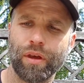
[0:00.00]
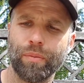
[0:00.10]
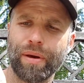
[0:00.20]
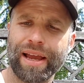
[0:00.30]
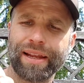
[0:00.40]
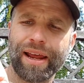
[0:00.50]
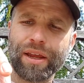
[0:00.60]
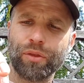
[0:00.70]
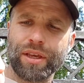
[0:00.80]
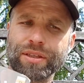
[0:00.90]
a bag like
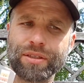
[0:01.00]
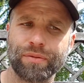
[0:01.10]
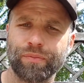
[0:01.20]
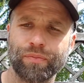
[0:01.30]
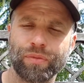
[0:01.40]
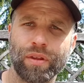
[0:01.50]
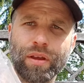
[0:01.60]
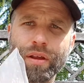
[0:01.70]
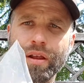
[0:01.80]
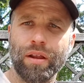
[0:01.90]
this
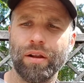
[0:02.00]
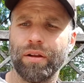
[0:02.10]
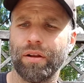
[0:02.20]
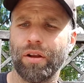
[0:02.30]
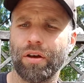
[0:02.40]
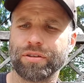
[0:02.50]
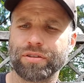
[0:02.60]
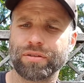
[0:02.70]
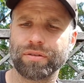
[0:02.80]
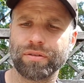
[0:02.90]

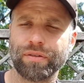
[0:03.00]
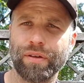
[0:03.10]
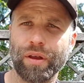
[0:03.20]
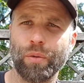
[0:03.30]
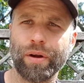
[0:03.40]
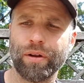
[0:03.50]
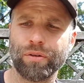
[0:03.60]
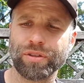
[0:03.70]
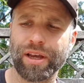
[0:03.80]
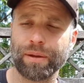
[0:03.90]
lasts quite a
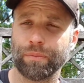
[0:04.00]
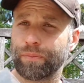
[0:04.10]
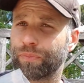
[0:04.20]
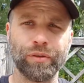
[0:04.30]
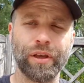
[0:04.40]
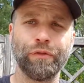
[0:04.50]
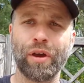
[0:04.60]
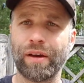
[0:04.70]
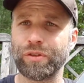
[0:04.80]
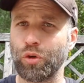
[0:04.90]
long time. If you
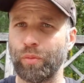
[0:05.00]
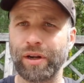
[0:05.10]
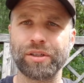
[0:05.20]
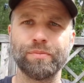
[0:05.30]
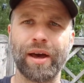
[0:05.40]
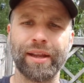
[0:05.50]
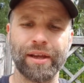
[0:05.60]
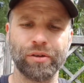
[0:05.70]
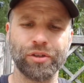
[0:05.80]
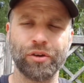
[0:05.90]
have too much money
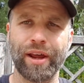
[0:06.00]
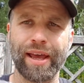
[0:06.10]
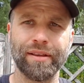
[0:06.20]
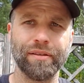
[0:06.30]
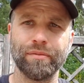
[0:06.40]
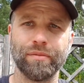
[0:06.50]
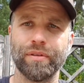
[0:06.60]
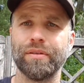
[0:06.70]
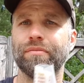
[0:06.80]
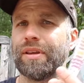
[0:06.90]
on your hand,
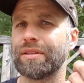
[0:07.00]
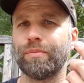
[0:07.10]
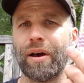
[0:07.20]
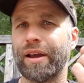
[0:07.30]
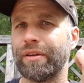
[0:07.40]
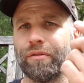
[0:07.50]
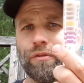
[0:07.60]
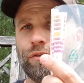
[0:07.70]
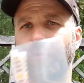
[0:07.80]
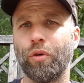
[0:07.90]
just buy
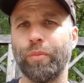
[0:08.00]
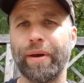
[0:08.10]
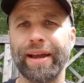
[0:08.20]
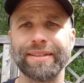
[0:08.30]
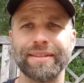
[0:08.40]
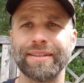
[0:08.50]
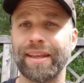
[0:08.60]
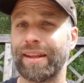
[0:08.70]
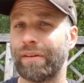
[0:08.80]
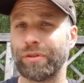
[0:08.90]
four packs
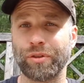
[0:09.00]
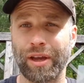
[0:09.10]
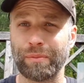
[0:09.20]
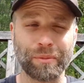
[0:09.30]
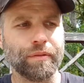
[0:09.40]
instead every time.